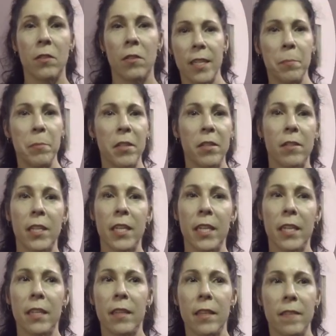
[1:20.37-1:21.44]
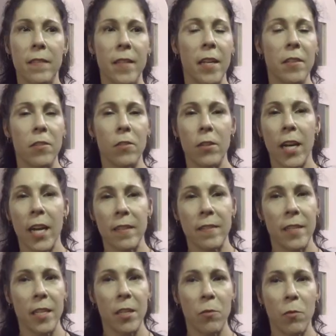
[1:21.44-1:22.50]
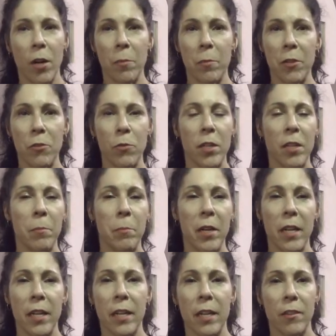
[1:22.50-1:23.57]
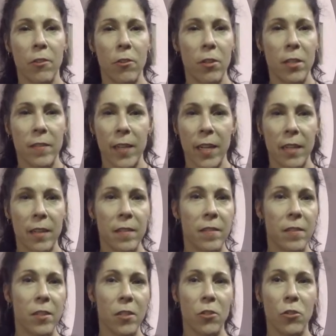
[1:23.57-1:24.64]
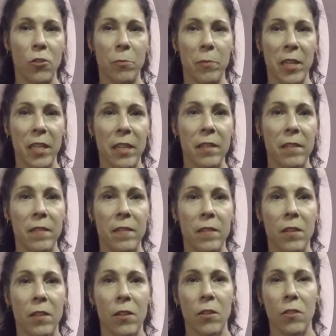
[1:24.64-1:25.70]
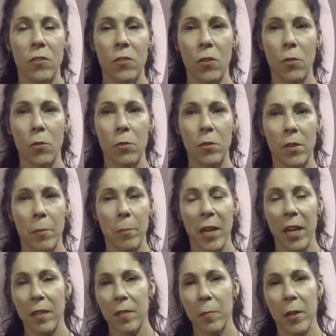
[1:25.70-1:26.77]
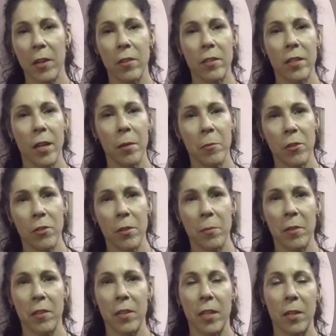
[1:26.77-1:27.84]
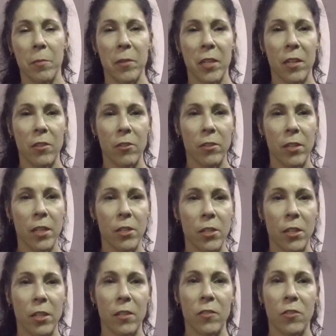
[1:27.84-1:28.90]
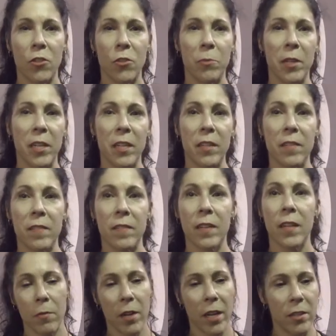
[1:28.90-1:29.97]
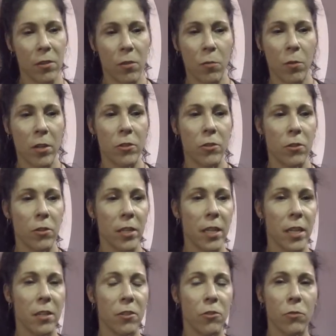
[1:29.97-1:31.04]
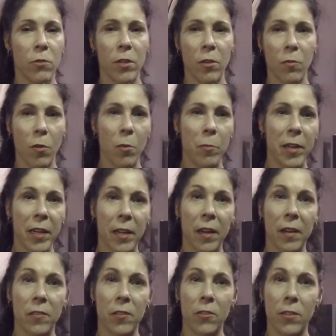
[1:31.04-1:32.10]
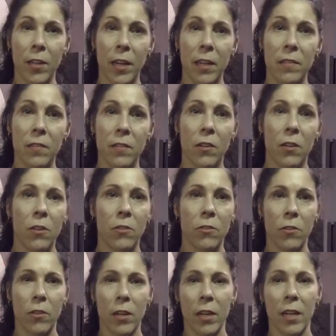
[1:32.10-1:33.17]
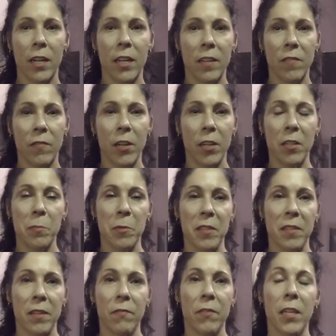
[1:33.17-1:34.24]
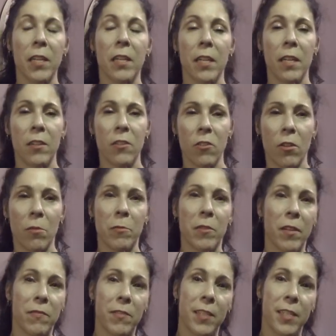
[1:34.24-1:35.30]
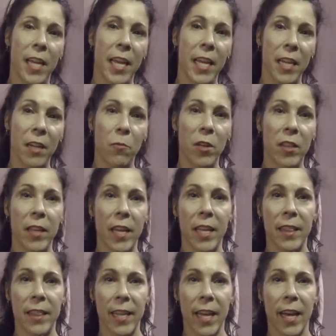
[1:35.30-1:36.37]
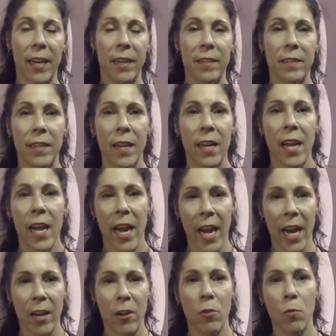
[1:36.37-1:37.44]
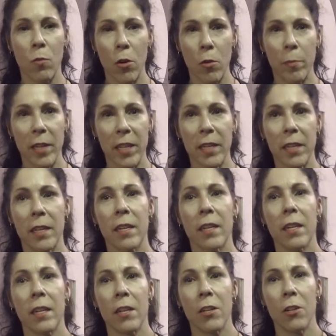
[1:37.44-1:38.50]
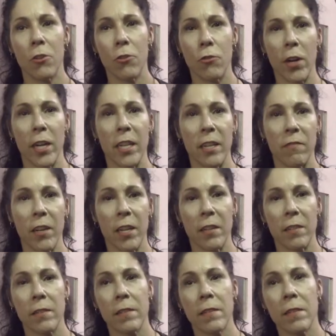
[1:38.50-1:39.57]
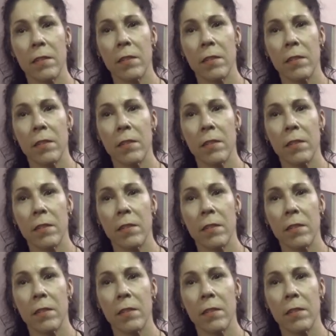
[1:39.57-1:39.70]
Typically, the sets will last anywhere between 1 minute and 30 seconds to 2 minutes. So the max amount of time you're typically going to be under tension is 2 minutes. I don't want to turn it into an aerobic exercise, so that it is very specific in terms of staying within that anaerobic training phase.